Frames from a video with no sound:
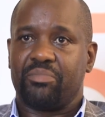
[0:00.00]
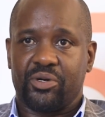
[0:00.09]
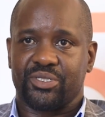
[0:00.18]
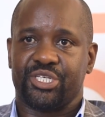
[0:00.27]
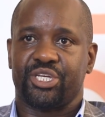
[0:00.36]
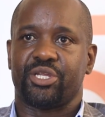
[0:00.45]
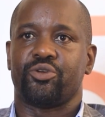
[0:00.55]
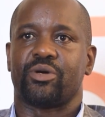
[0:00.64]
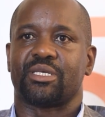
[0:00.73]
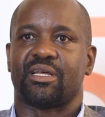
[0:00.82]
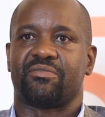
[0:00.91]
positioning
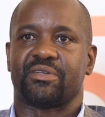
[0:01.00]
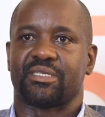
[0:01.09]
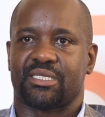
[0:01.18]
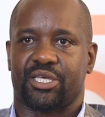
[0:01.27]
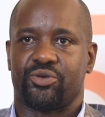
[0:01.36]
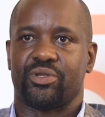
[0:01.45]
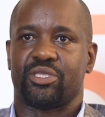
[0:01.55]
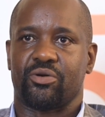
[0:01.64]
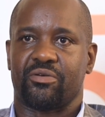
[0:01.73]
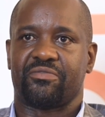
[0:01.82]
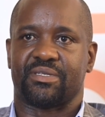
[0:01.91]
yourself as a
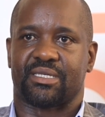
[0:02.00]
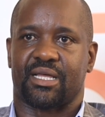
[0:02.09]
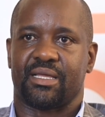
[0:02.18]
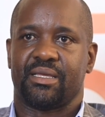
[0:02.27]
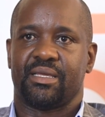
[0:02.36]
security officer.